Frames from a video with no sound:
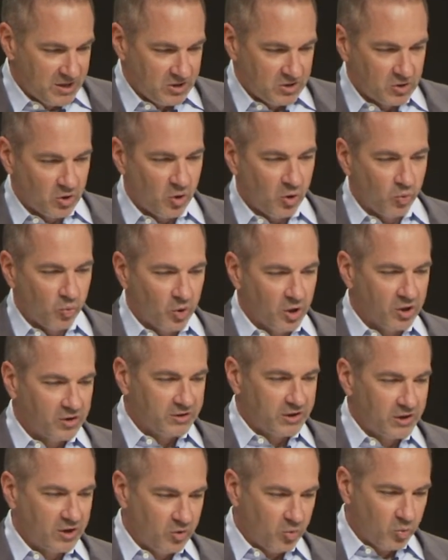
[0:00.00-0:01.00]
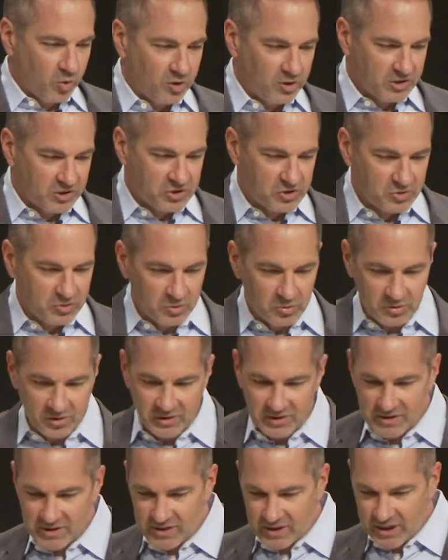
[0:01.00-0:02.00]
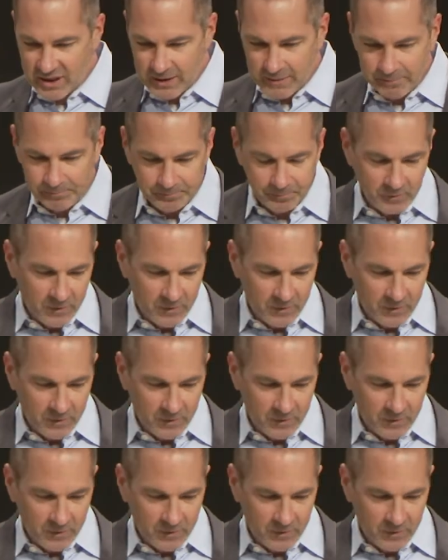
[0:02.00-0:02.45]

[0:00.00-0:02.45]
your word, that your word is truth, it's seed.